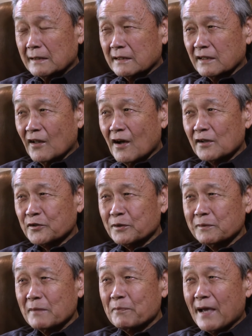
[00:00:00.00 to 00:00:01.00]
the
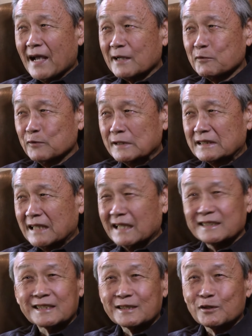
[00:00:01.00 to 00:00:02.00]
long-term impact was I
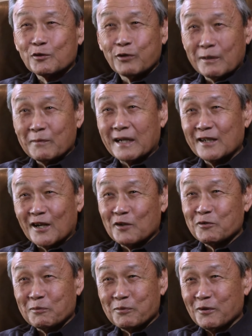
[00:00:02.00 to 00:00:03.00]
just quit my
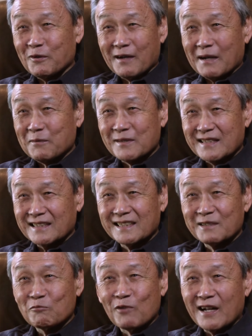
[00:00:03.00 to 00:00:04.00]
doctoral program because I
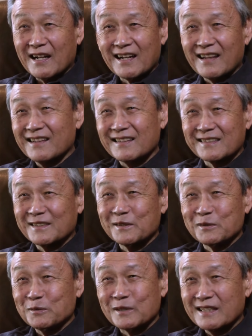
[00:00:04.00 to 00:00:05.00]
didn't want anything to
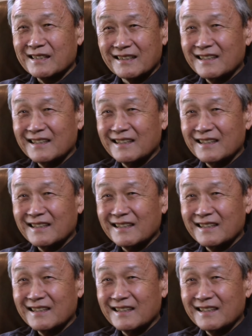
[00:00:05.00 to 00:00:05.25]
do with